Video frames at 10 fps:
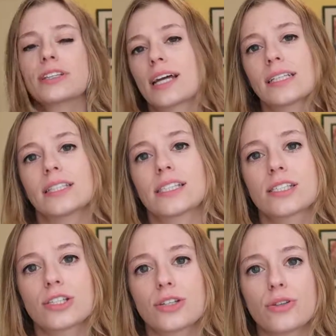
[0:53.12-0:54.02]
think that I
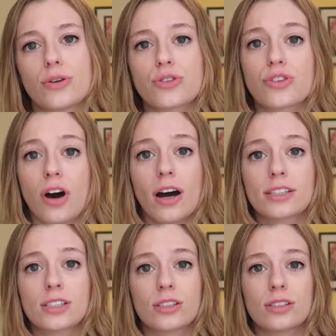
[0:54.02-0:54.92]
listened to those
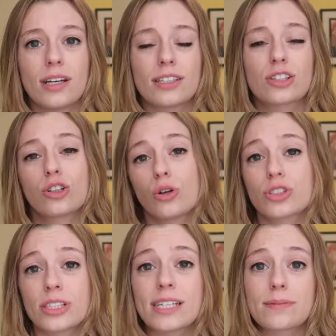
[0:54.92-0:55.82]
thoughts as
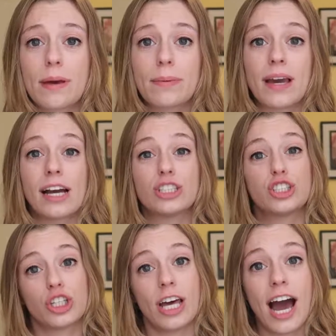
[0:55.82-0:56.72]
closely as maybe I
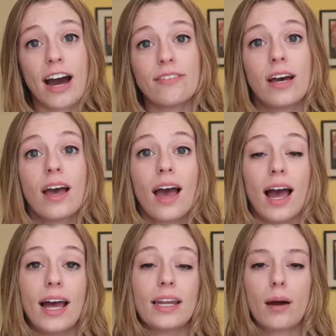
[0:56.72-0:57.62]
should have.
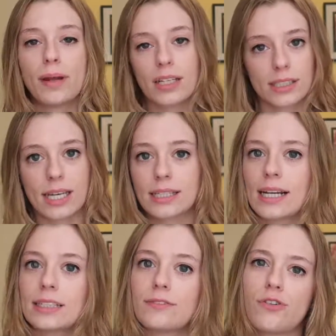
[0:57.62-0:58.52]
And I'm not saying
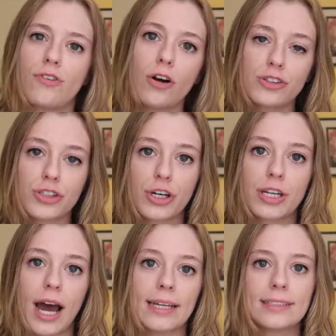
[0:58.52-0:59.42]
that I lived a
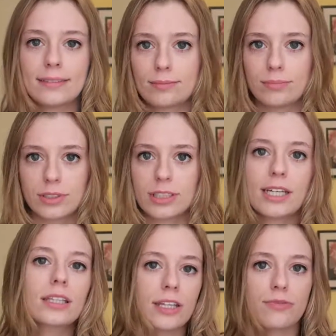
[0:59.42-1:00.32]
falsehood. I
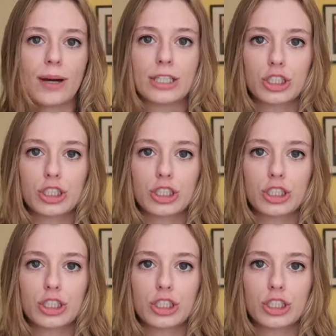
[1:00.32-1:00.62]
did live my